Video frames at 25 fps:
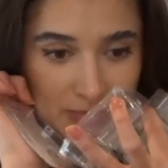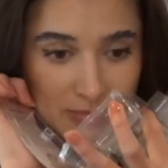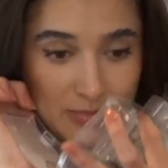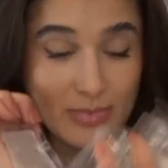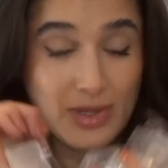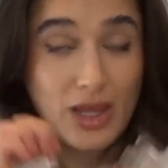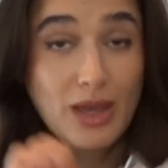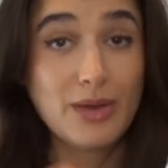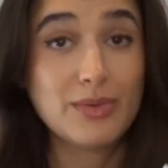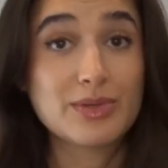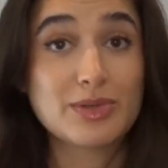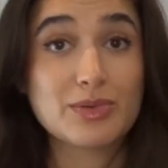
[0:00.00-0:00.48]

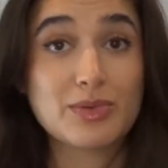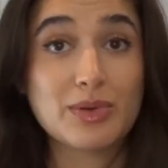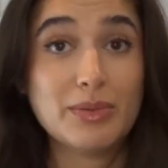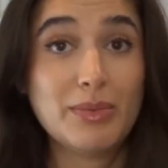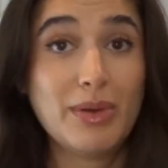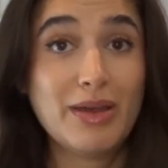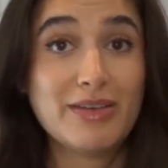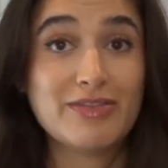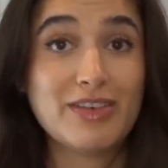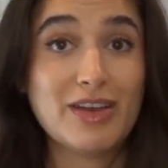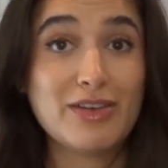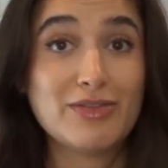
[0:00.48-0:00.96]
yeah, it was one of
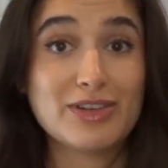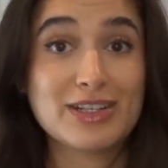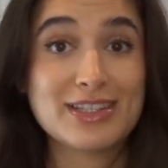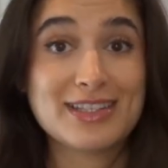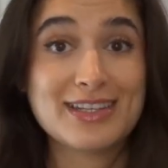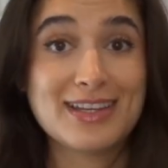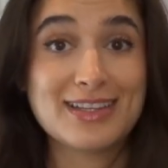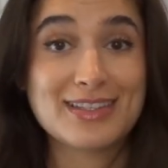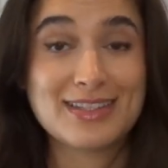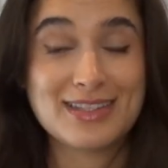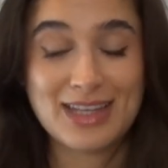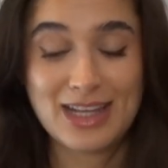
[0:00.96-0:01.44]
my favorite
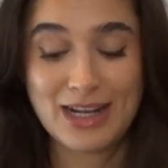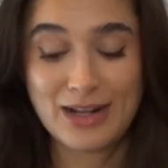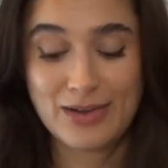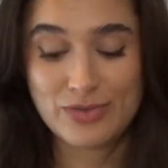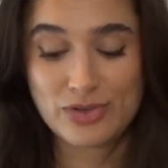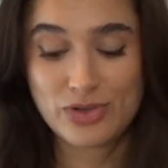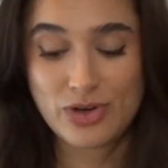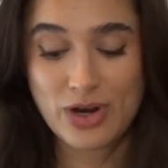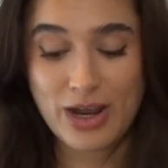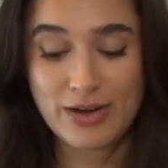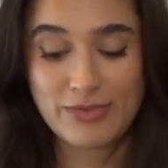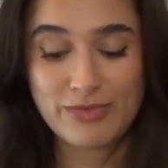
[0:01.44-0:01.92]
scents that I've
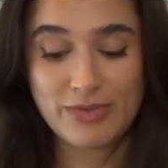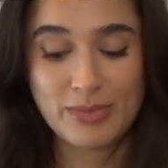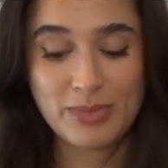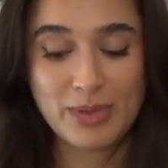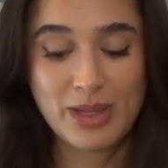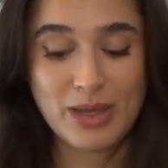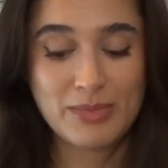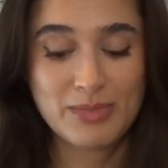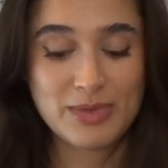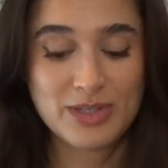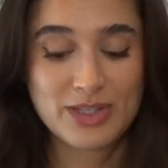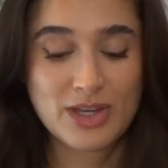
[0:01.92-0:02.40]
tried from
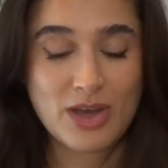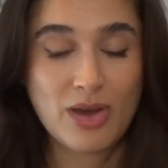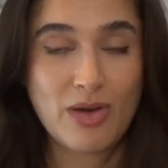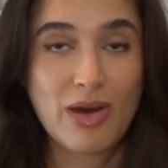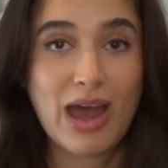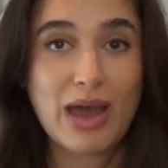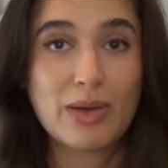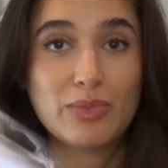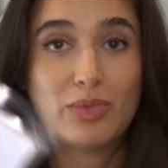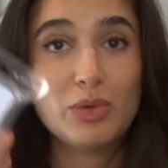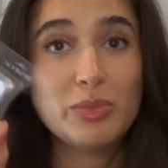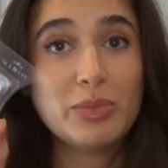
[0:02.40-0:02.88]
them. So
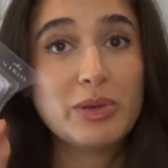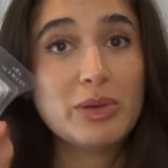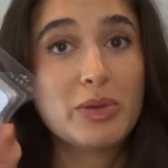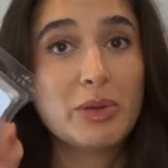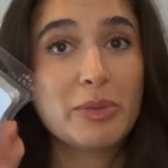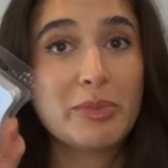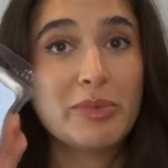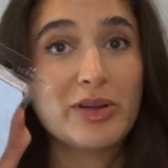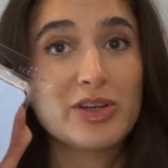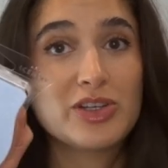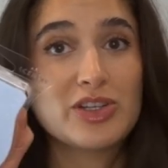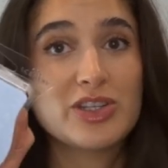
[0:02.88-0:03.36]
I will be
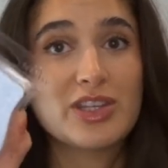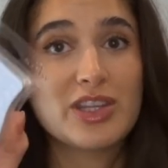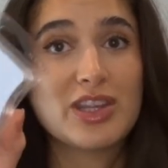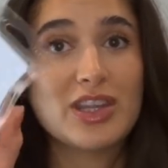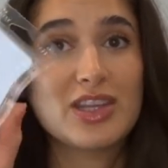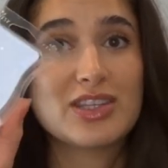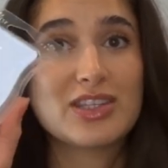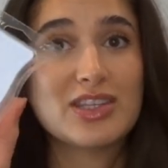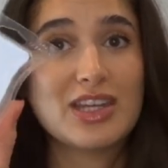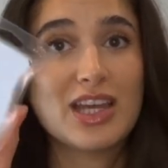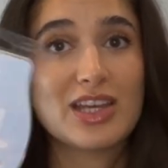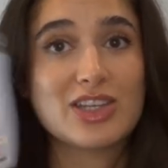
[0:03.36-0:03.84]
repurchasing
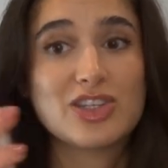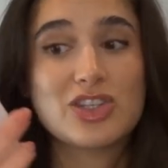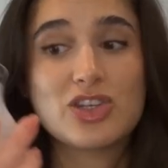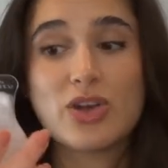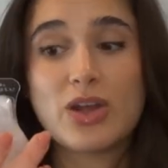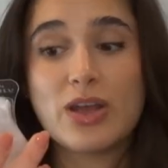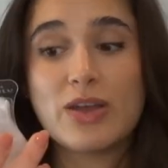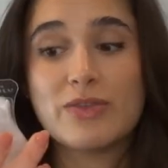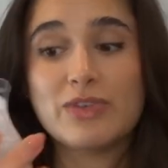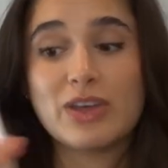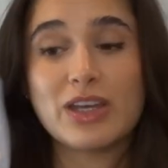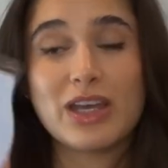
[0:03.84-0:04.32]
this next
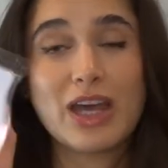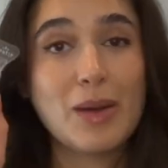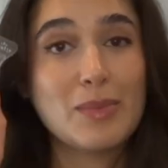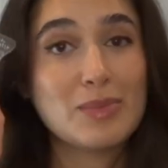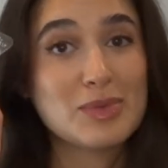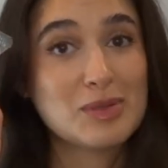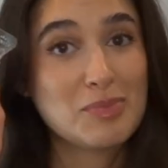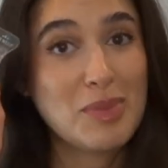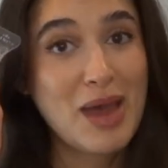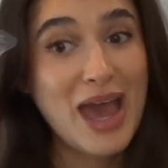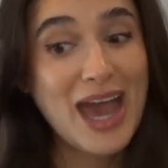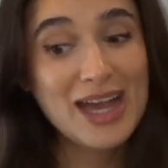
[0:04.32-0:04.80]
year if it
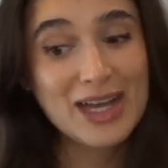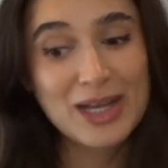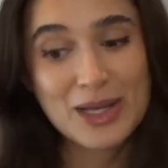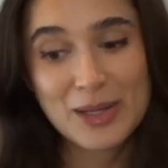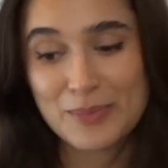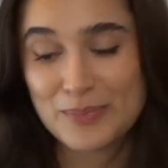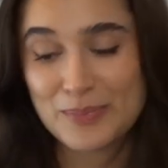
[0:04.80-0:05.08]
comes back.